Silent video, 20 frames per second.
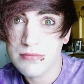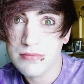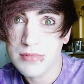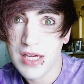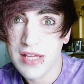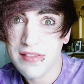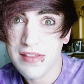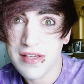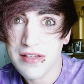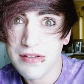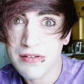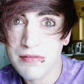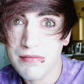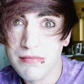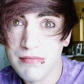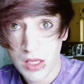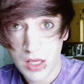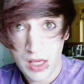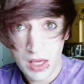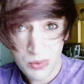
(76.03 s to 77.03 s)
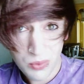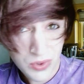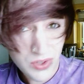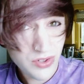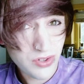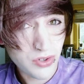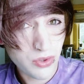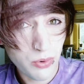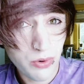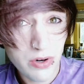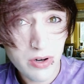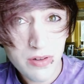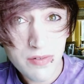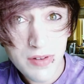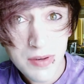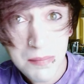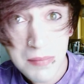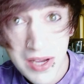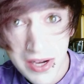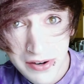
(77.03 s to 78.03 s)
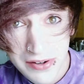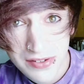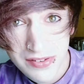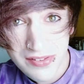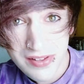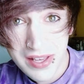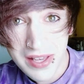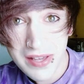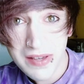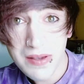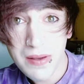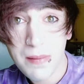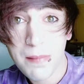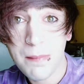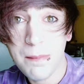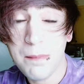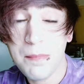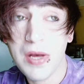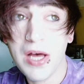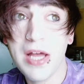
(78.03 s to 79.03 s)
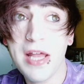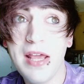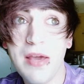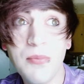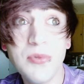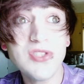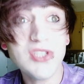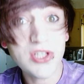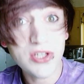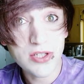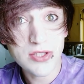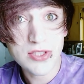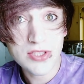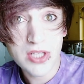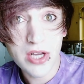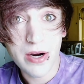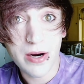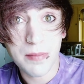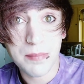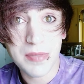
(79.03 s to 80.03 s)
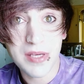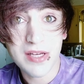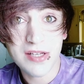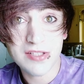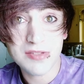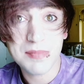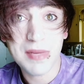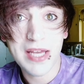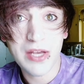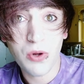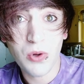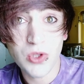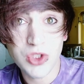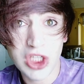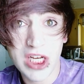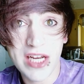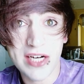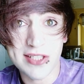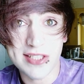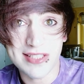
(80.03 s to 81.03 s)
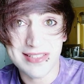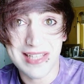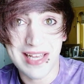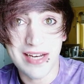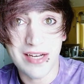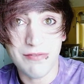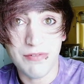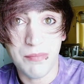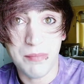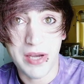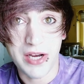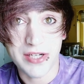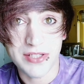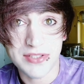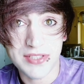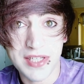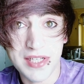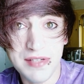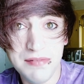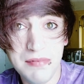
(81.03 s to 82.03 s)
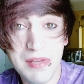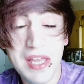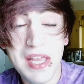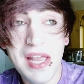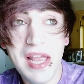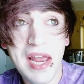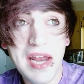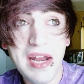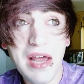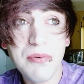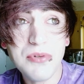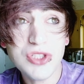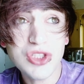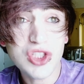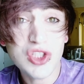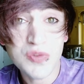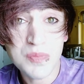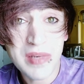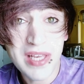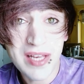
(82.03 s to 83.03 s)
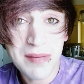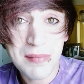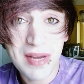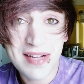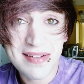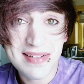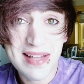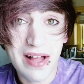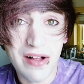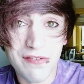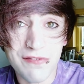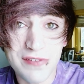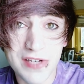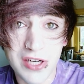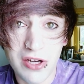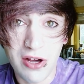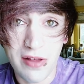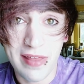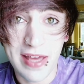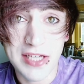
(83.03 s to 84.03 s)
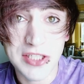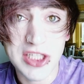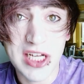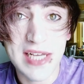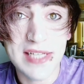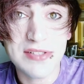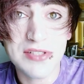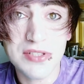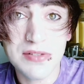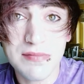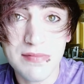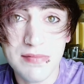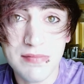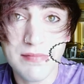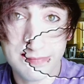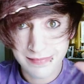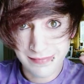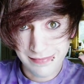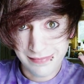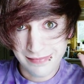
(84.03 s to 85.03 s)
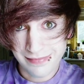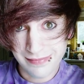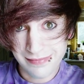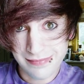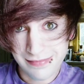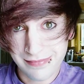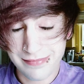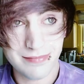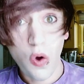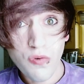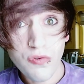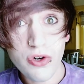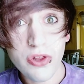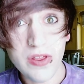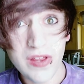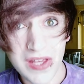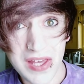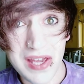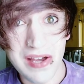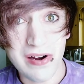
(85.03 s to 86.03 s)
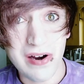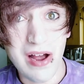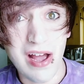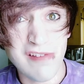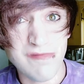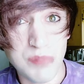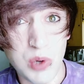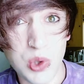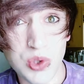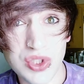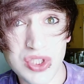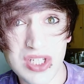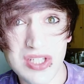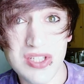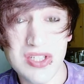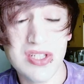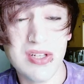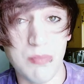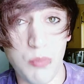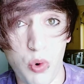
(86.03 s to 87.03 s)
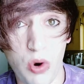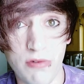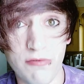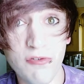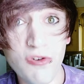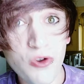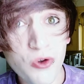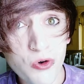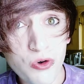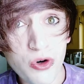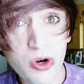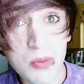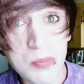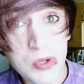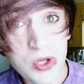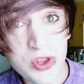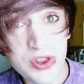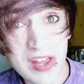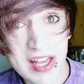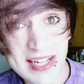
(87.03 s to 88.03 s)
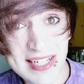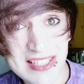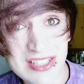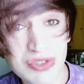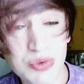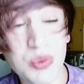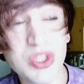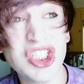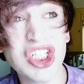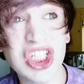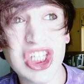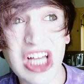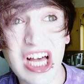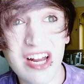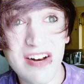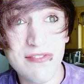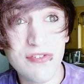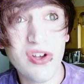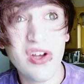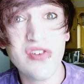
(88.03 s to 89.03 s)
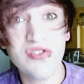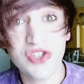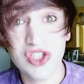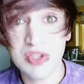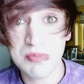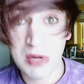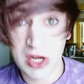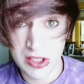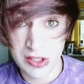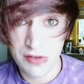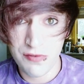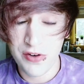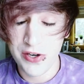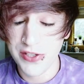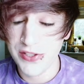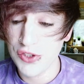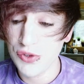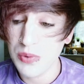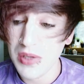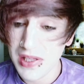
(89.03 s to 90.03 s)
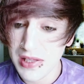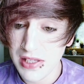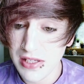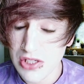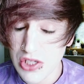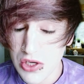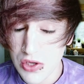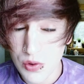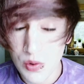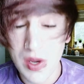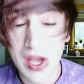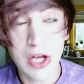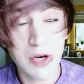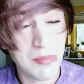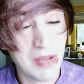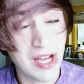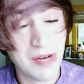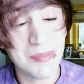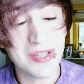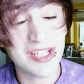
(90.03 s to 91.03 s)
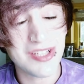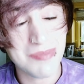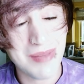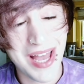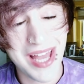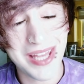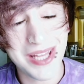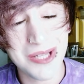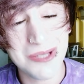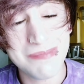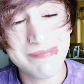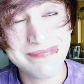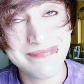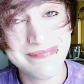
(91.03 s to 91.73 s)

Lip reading: I think. It was sort of embarrassing, but it was a good start because my whole channel is kind of embarrassing and I was just being myself and all that jazz. Over the year, I've posted some more vulnerable things, which a lot of you have responded very sweetly to and made me smile.